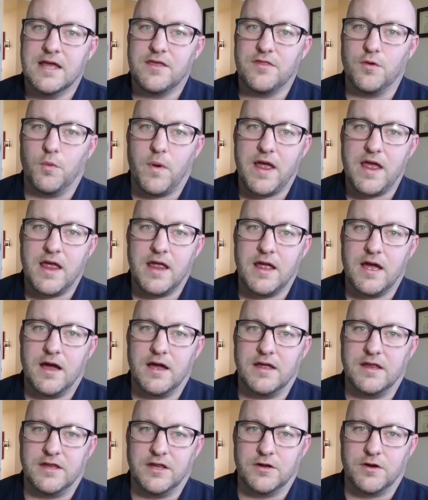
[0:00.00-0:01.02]
the way
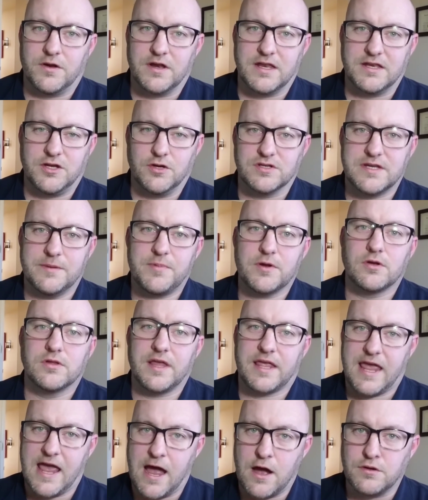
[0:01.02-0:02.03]
you know your typical
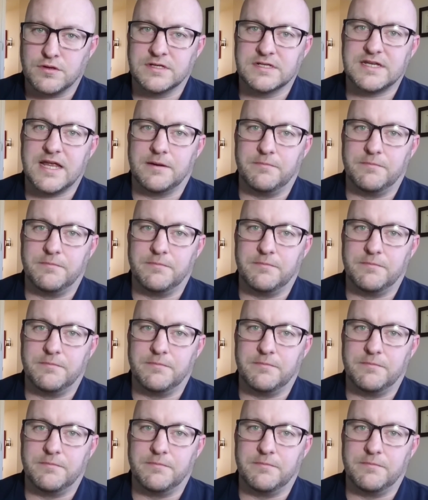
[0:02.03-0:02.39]
accountant